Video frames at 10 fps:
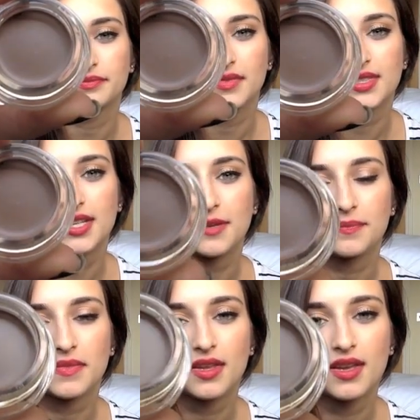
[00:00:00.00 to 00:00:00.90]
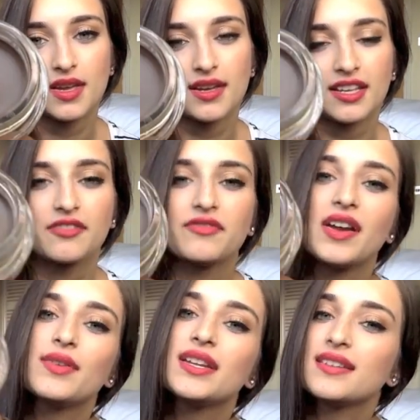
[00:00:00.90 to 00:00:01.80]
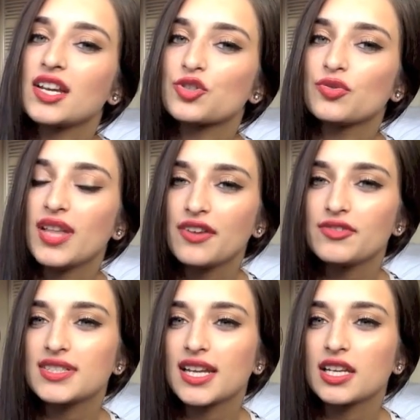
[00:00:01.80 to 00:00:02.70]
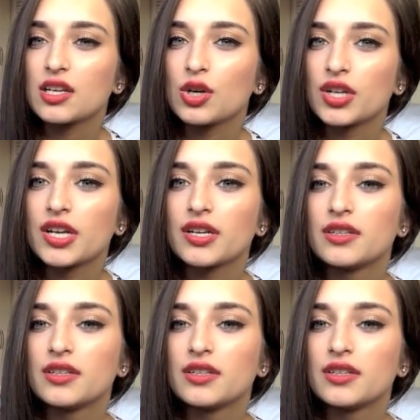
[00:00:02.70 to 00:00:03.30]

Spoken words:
See? Like a very natural everyday colour.